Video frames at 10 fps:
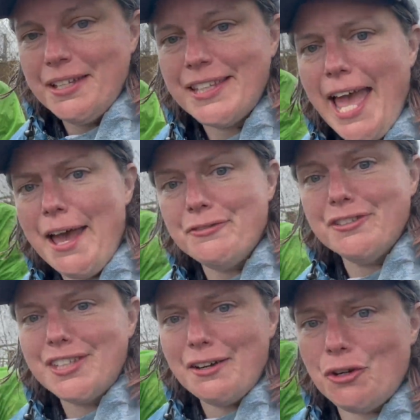the
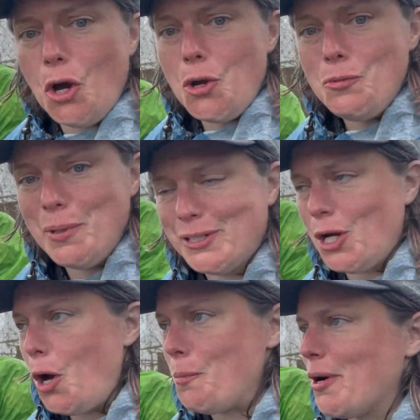heavens have opened
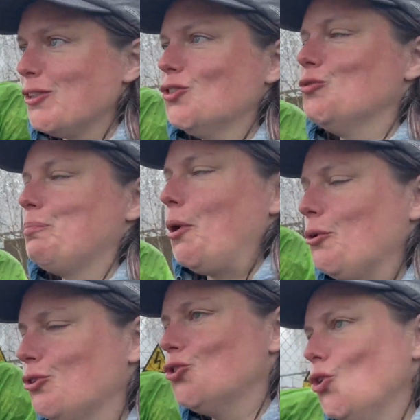up. I
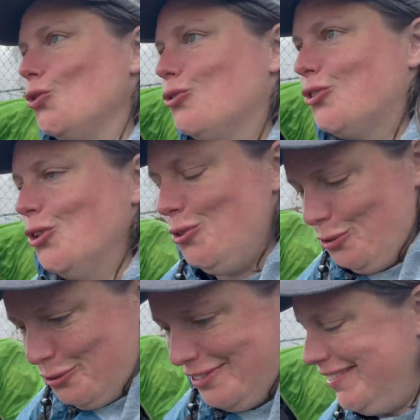spoke too
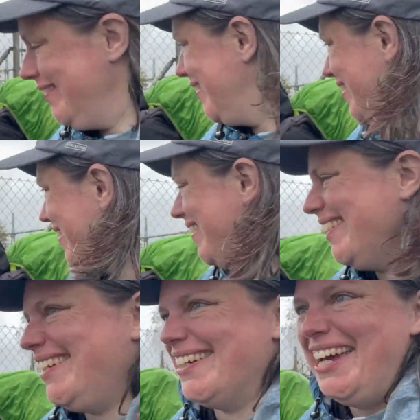soon.
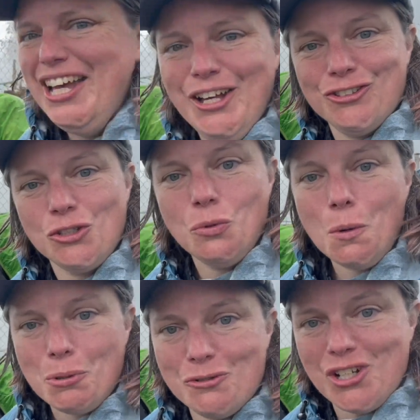So the
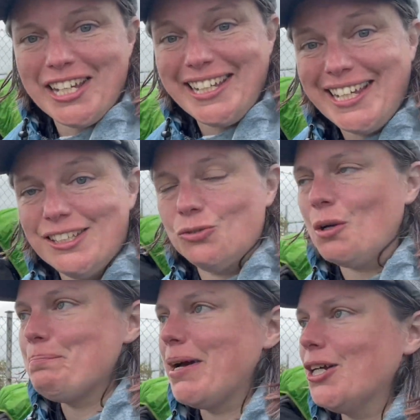waterproof jacket is
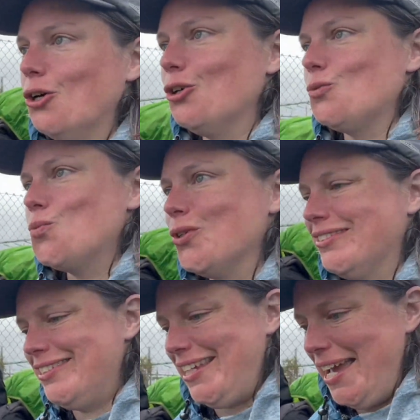back on
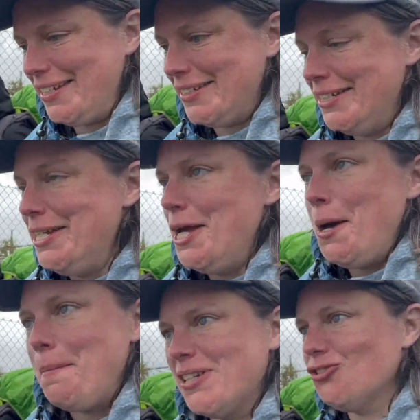once again,
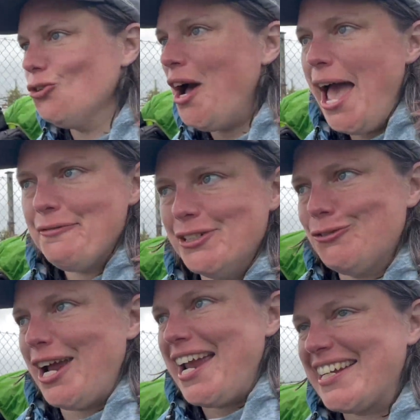but it's not heavy
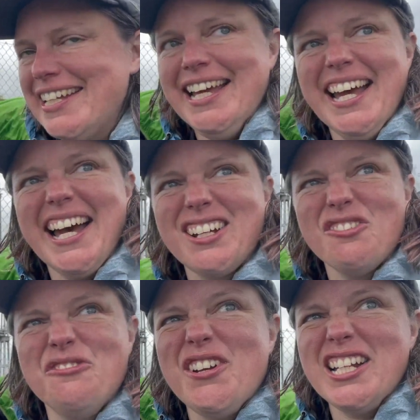rain, and I'm
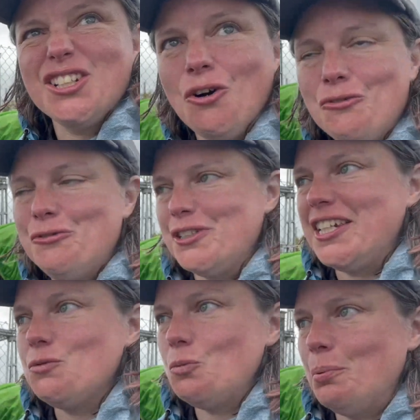fairly confident
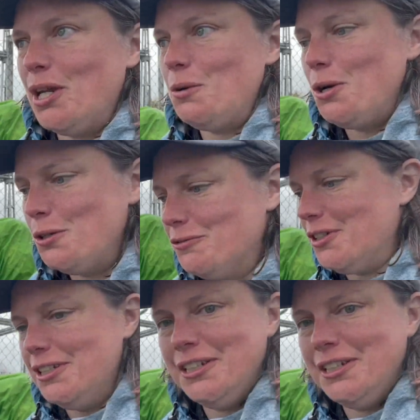it will blow over